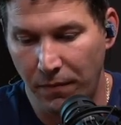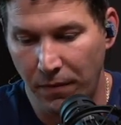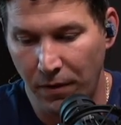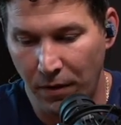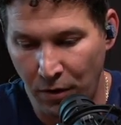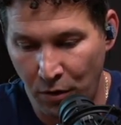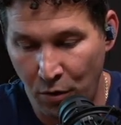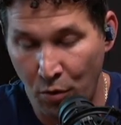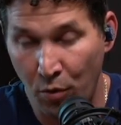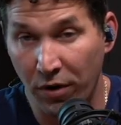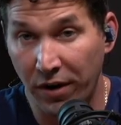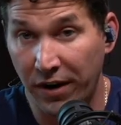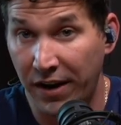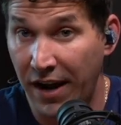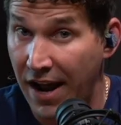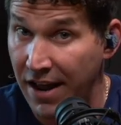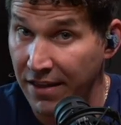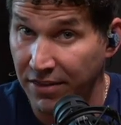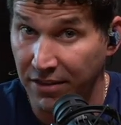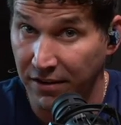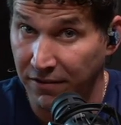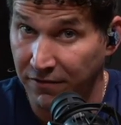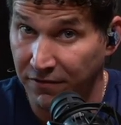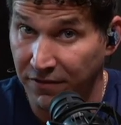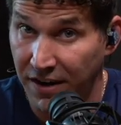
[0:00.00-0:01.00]
your
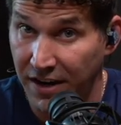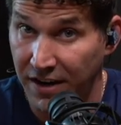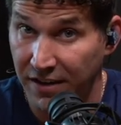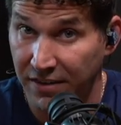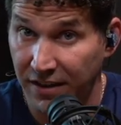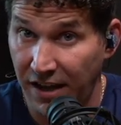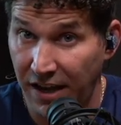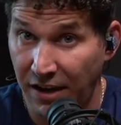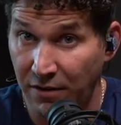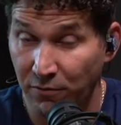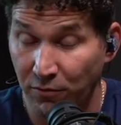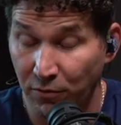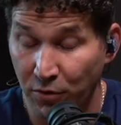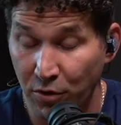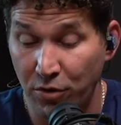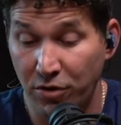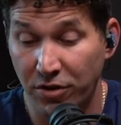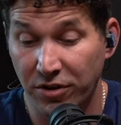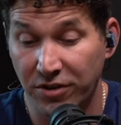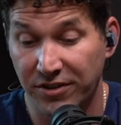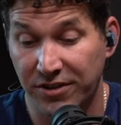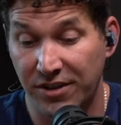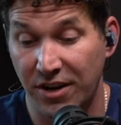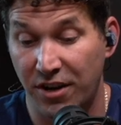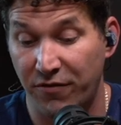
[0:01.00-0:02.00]
Catholic faith and root
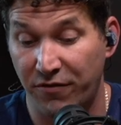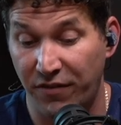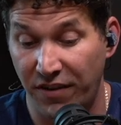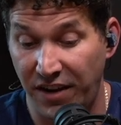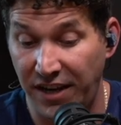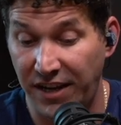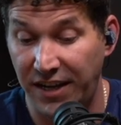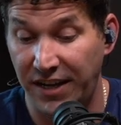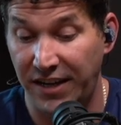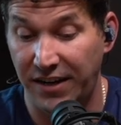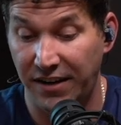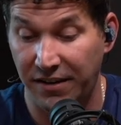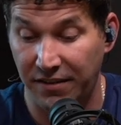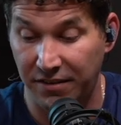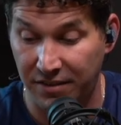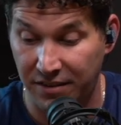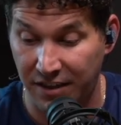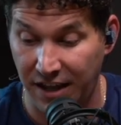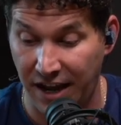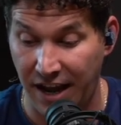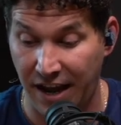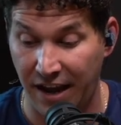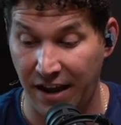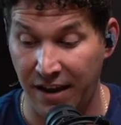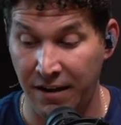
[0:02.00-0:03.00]
yourself in
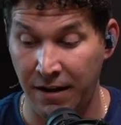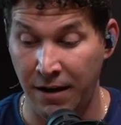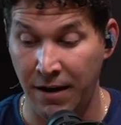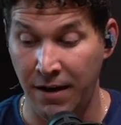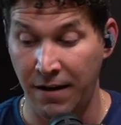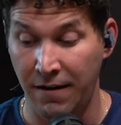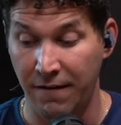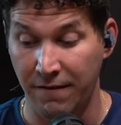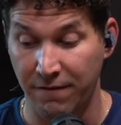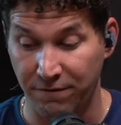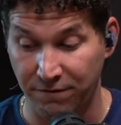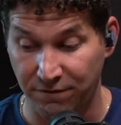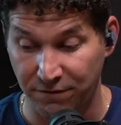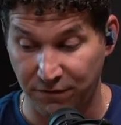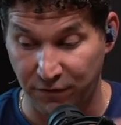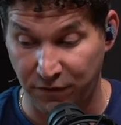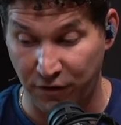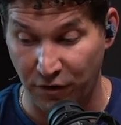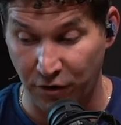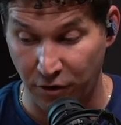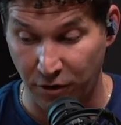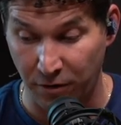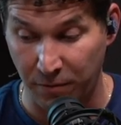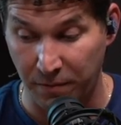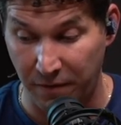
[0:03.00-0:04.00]
that
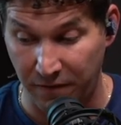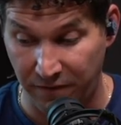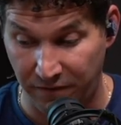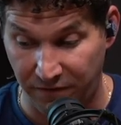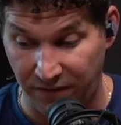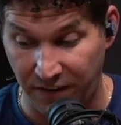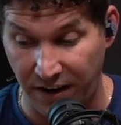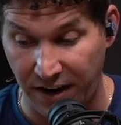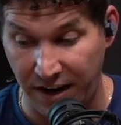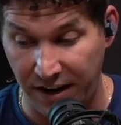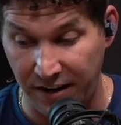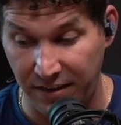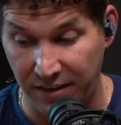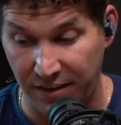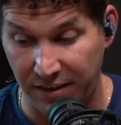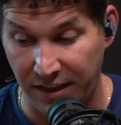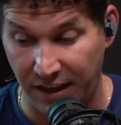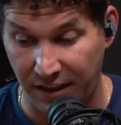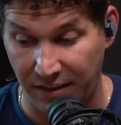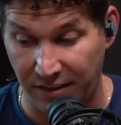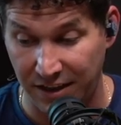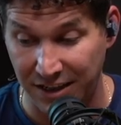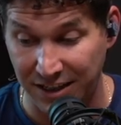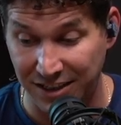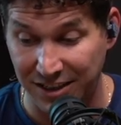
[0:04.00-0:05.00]
firm faith
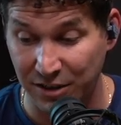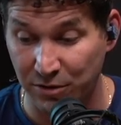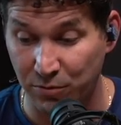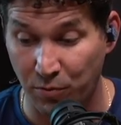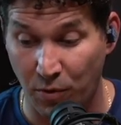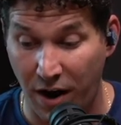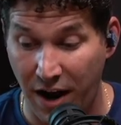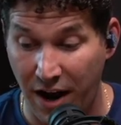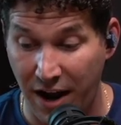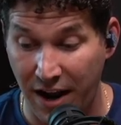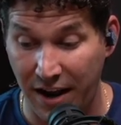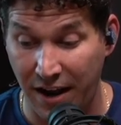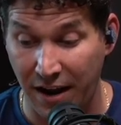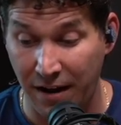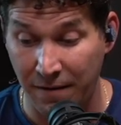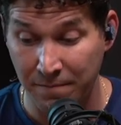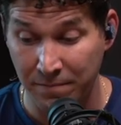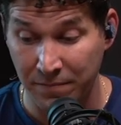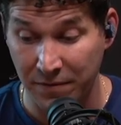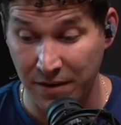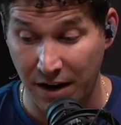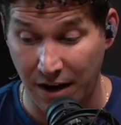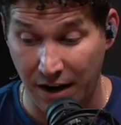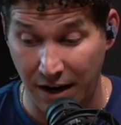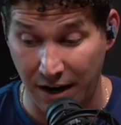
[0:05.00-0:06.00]
that this is why
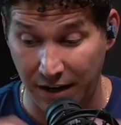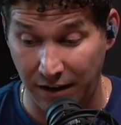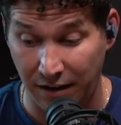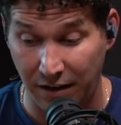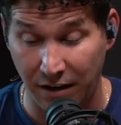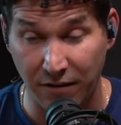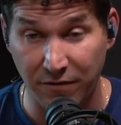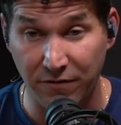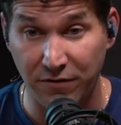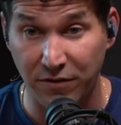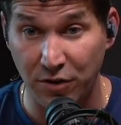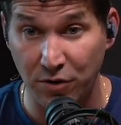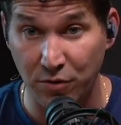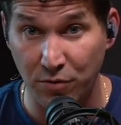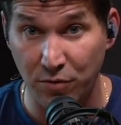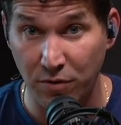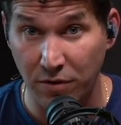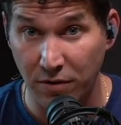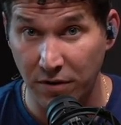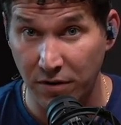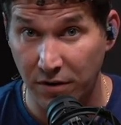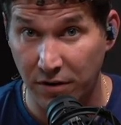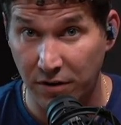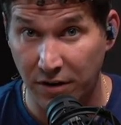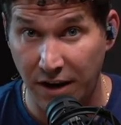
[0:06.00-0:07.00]
I love you,
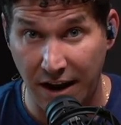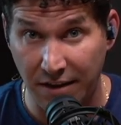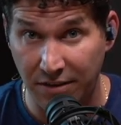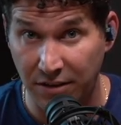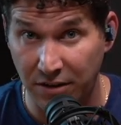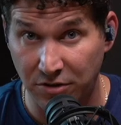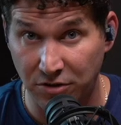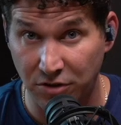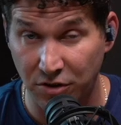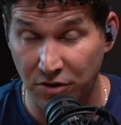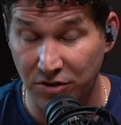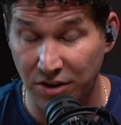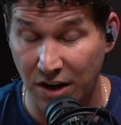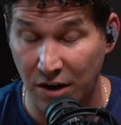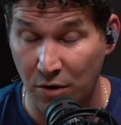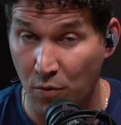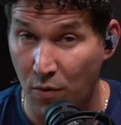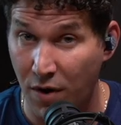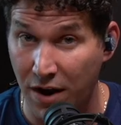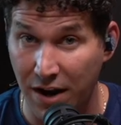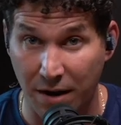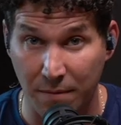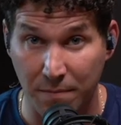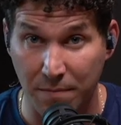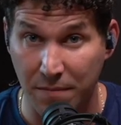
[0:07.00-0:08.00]
Catholic Church, and
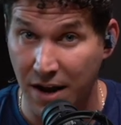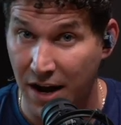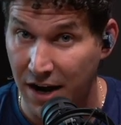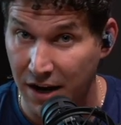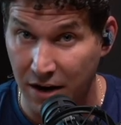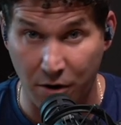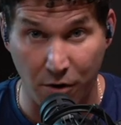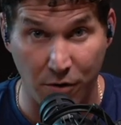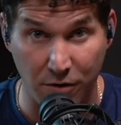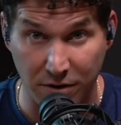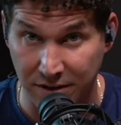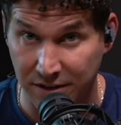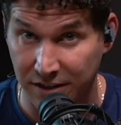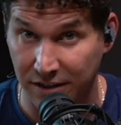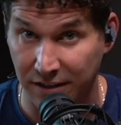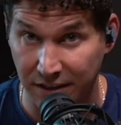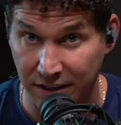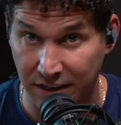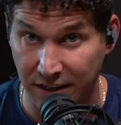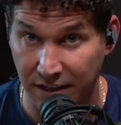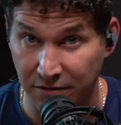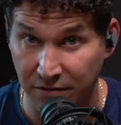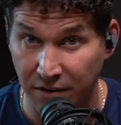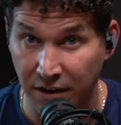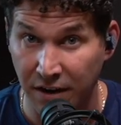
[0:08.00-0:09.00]
why I'm not going to leave?